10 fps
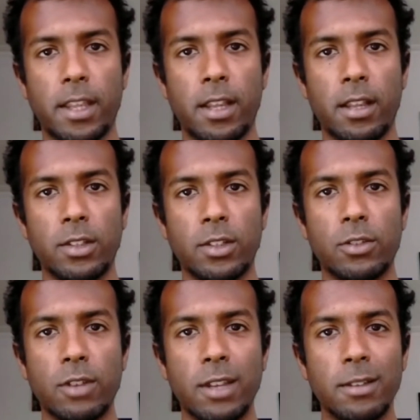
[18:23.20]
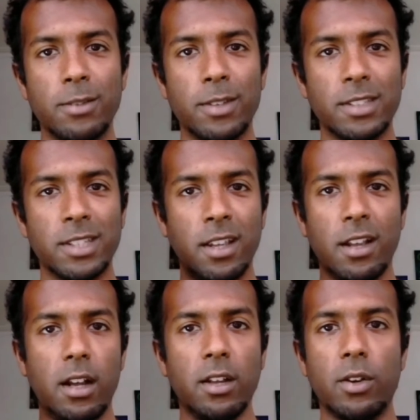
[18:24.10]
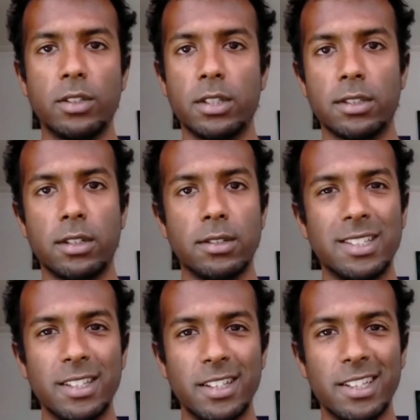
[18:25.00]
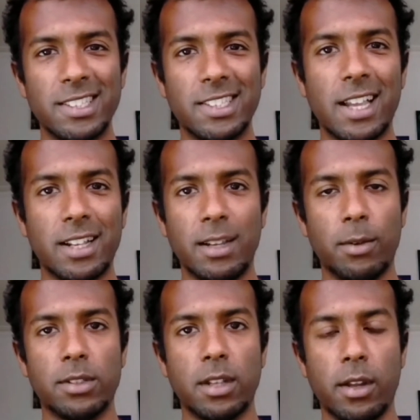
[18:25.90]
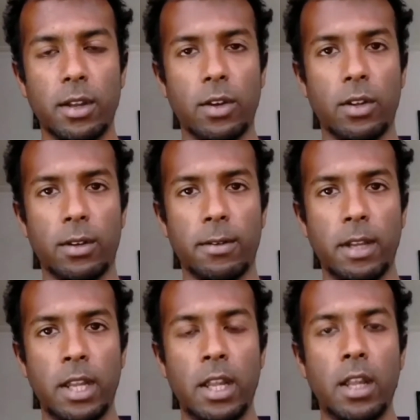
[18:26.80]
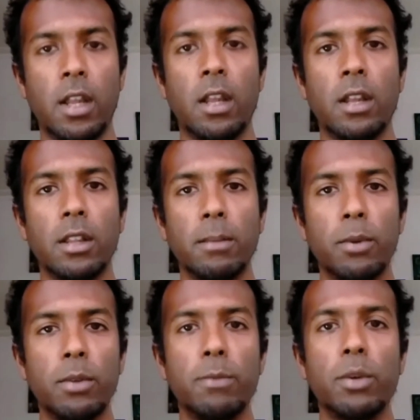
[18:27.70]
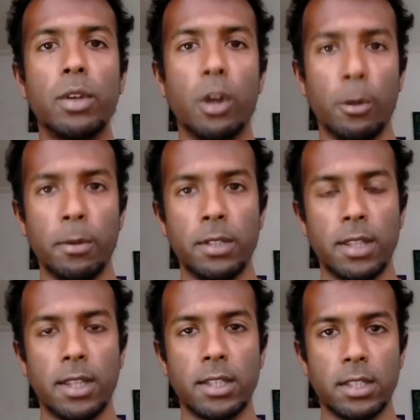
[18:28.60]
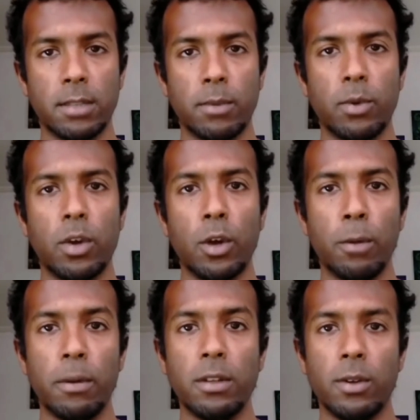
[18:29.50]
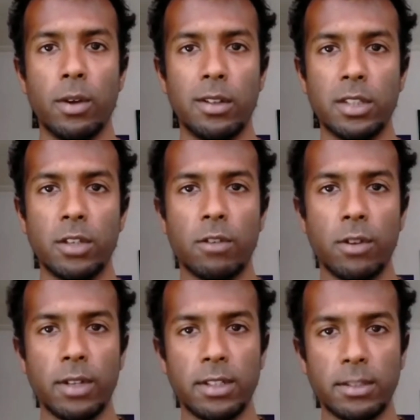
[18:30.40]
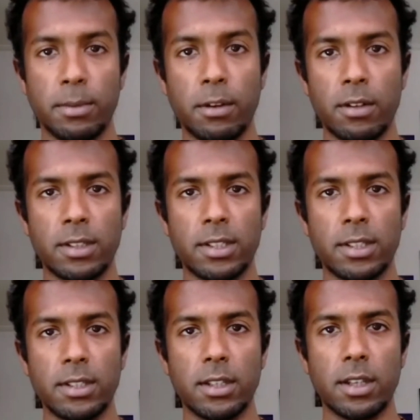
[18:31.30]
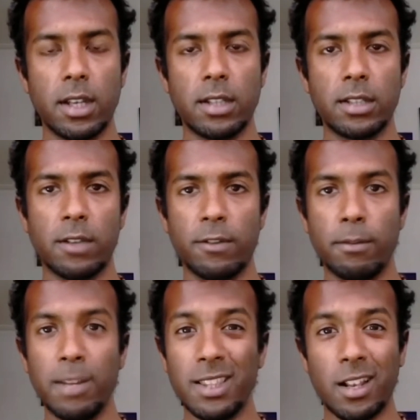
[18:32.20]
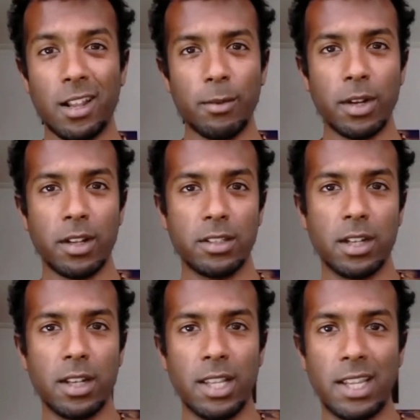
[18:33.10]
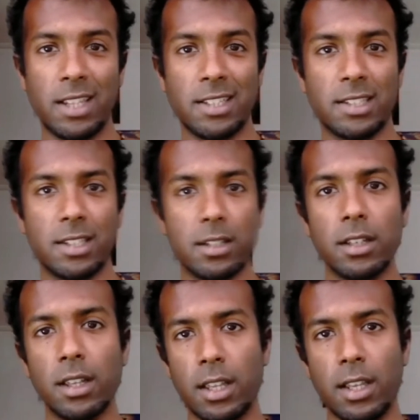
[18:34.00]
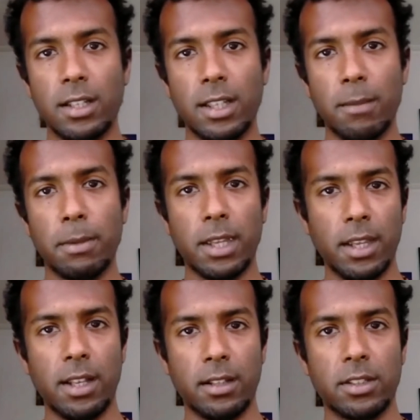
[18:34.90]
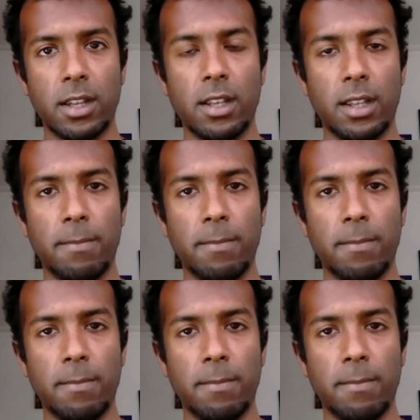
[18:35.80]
streams which high consciousness knows exactly what's going on. The more and more you're open to this, the more open you are to your own experiences. And so for me, the Lightworker journey is such a deep healing journey.